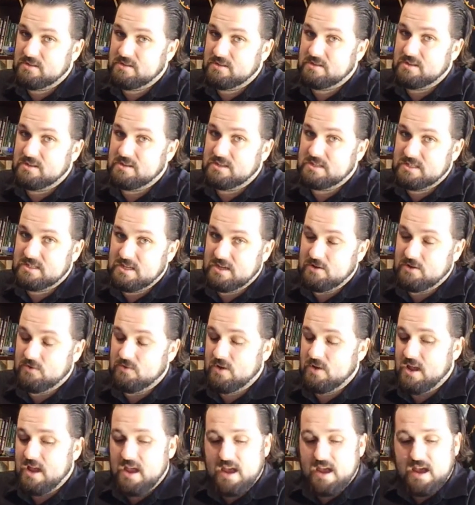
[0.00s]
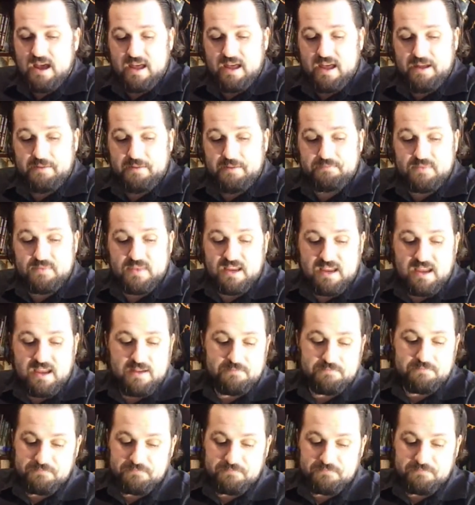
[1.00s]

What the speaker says: the steel. Again,